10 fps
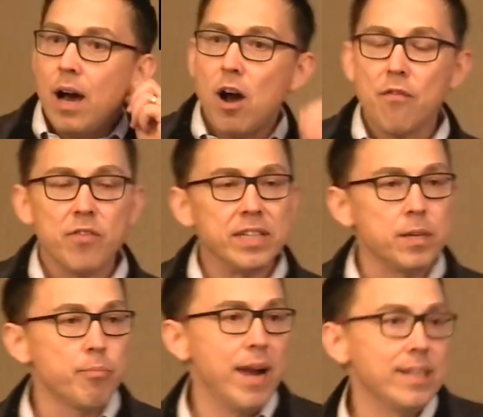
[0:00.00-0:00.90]
uh, offering
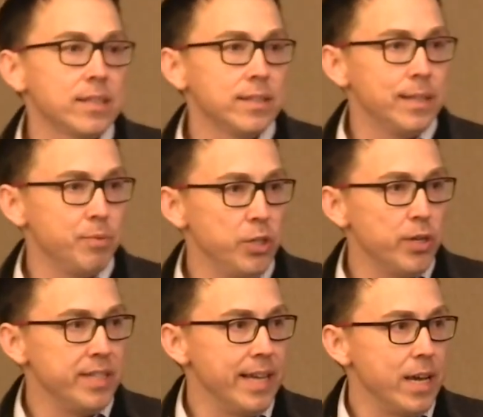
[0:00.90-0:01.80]
some practical tips that
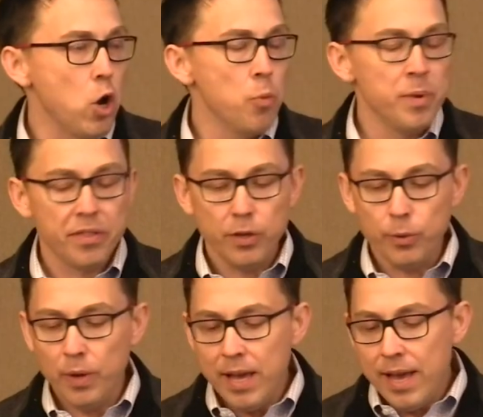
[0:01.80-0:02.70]
you can take home with
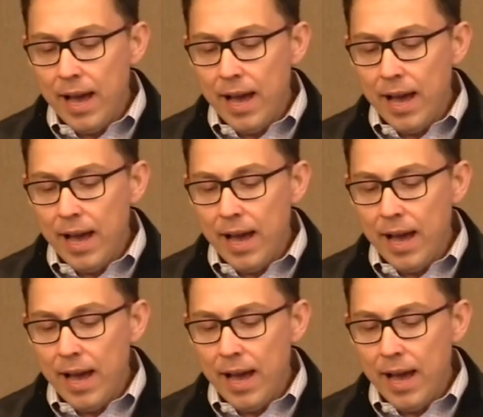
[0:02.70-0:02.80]
you.